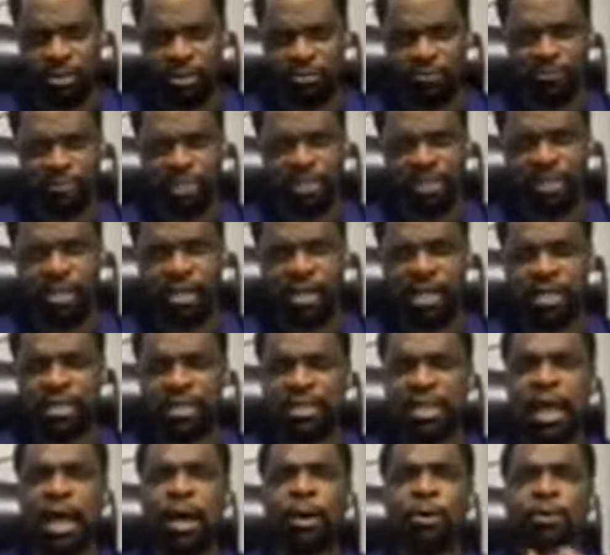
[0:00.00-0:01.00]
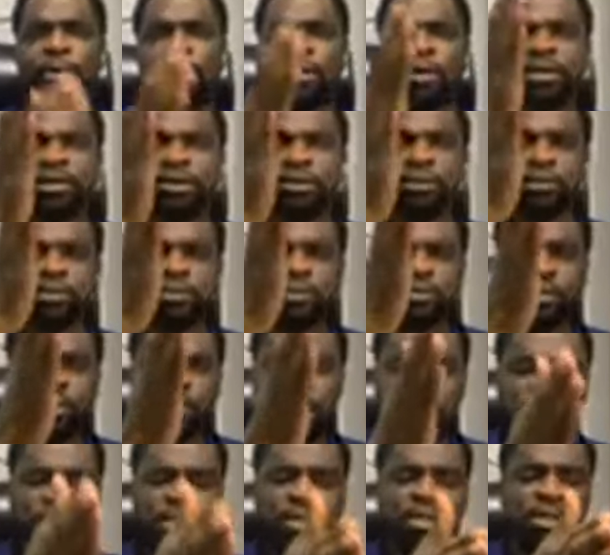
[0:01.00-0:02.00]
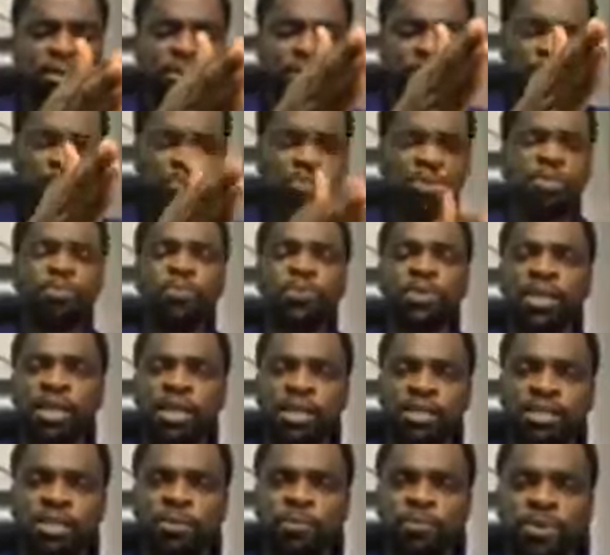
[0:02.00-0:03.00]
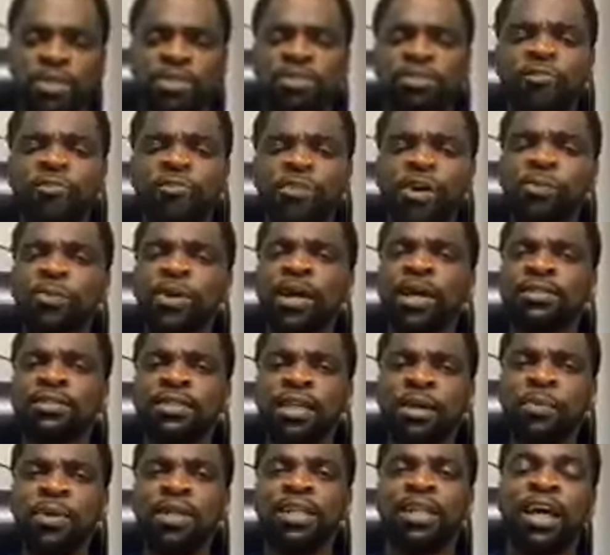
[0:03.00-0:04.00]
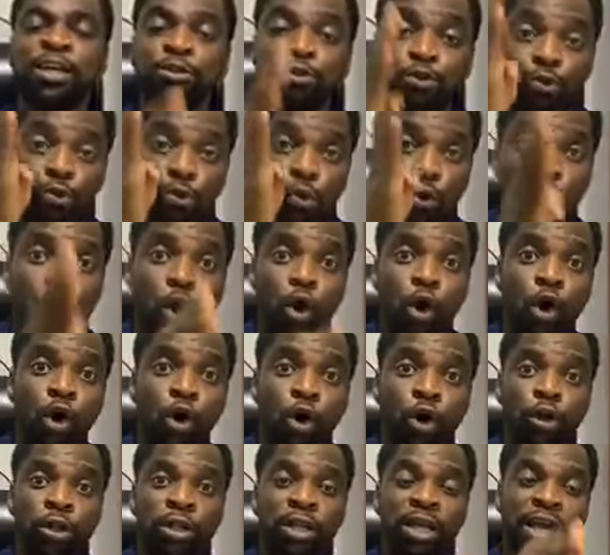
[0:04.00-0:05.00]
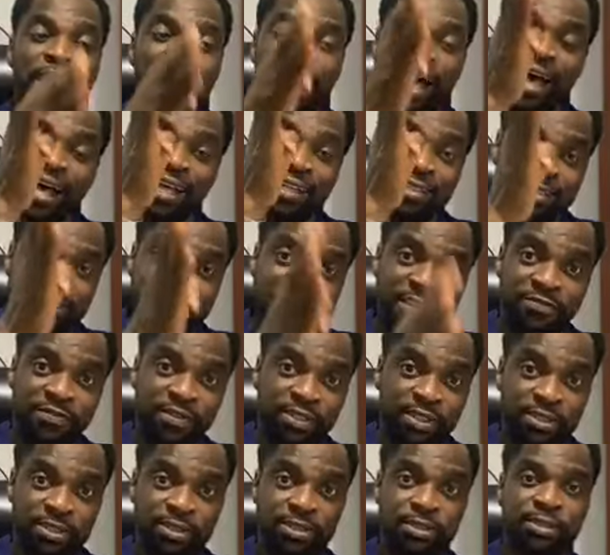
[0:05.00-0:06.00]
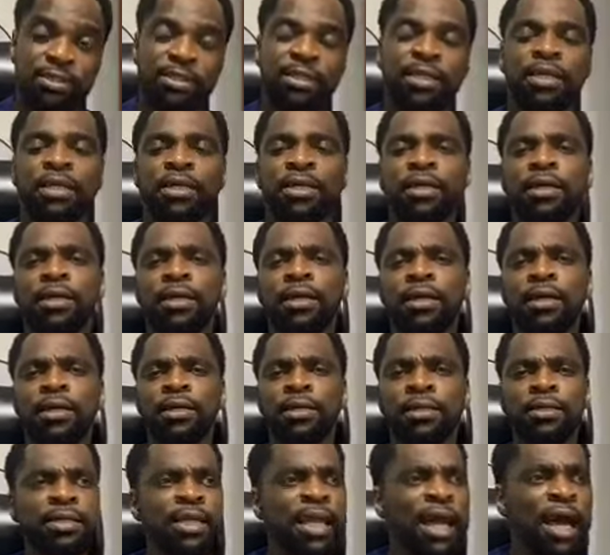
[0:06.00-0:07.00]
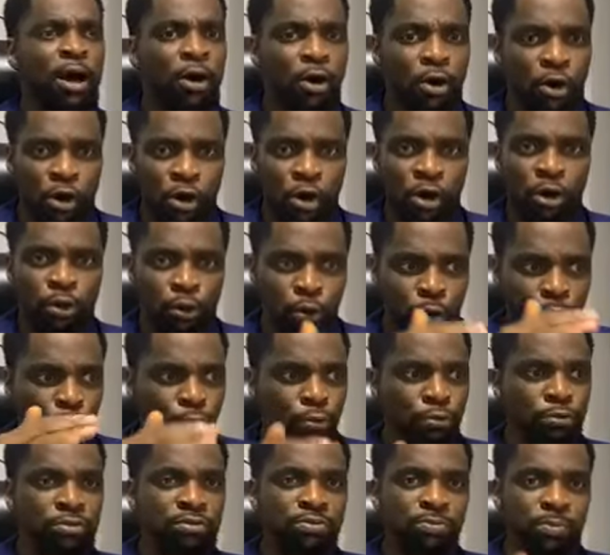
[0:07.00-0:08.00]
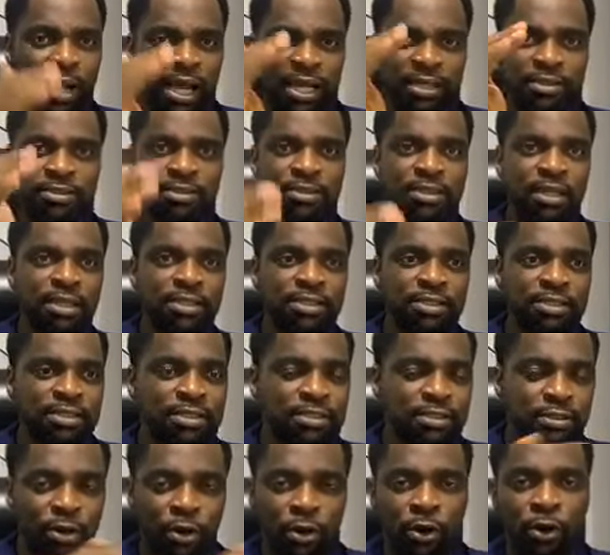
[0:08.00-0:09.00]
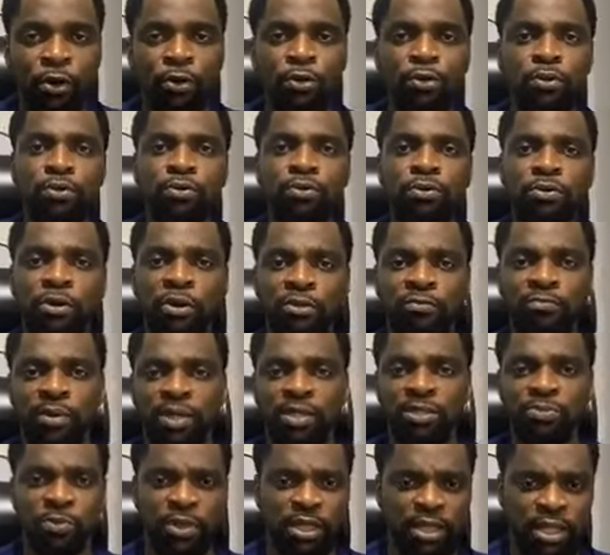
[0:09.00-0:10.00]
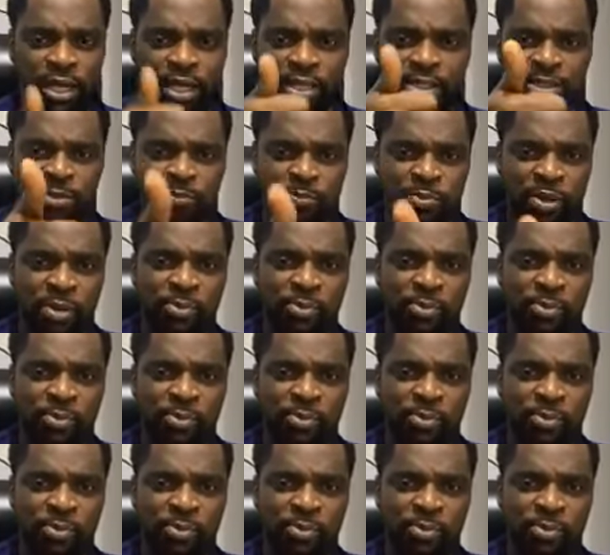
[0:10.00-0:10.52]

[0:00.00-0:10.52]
government. Now, the PPAs, the place of primary assignment that you all are serving, they are all owned by states or local government, whether it's the